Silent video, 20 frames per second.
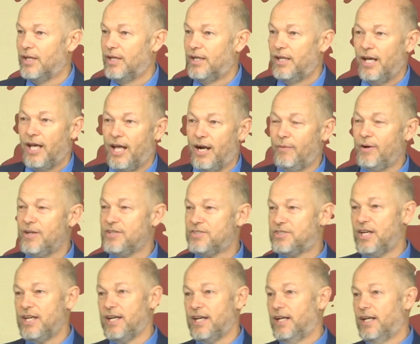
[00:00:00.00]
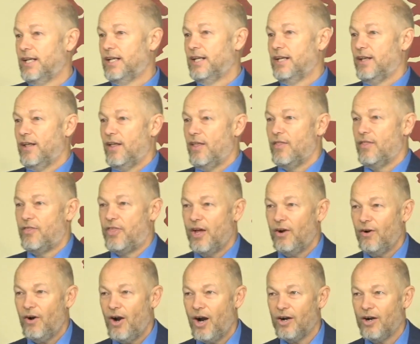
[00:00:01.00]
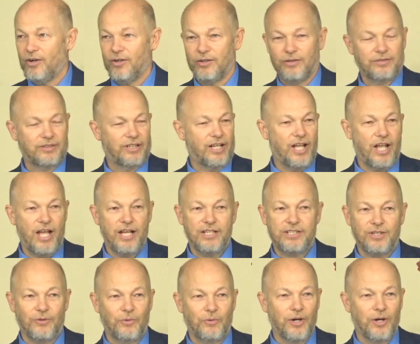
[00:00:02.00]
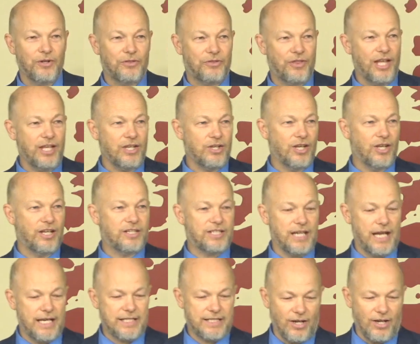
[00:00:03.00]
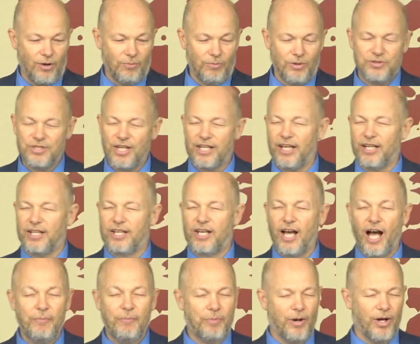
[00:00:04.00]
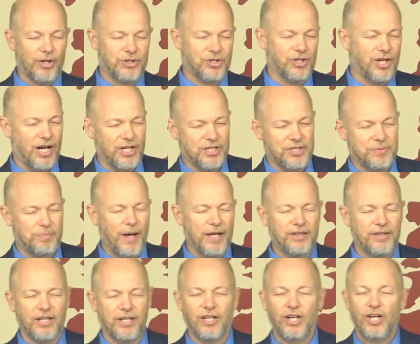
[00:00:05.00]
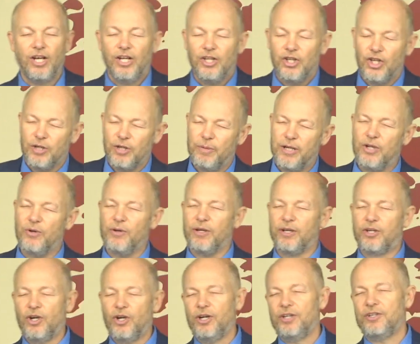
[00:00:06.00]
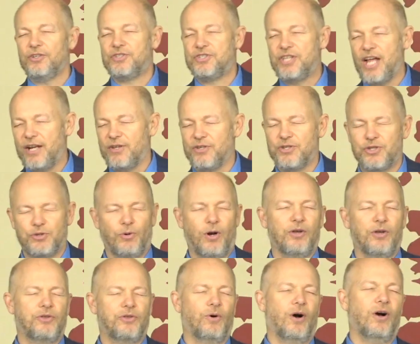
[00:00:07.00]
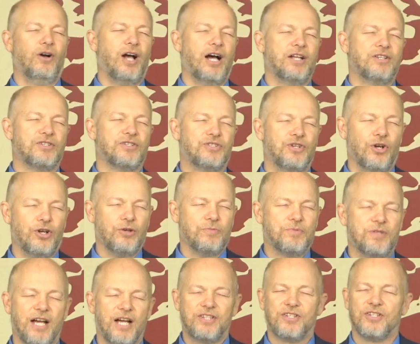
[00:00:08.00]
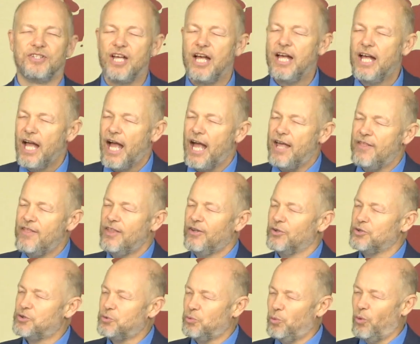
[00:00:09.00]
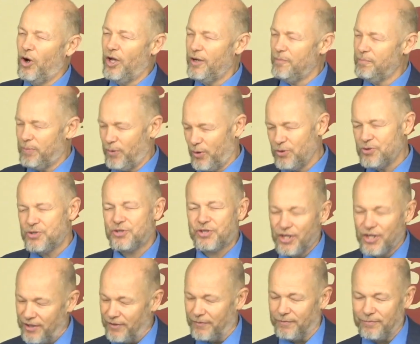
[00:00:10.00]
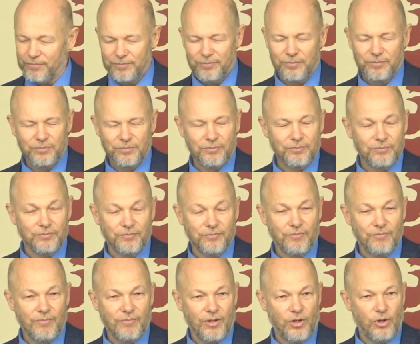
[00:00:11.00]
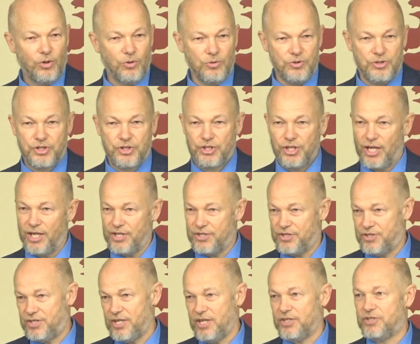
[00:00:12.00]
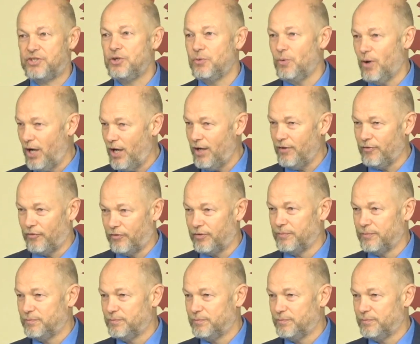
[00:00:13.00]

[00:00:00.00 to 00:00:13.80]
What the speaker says: And I want to tell you, it's a weird thing. It's almost like a gut punch you're not expecting. You can be doing good and standing strong through all kinds of circumstances. And then there's one person who just sets you off.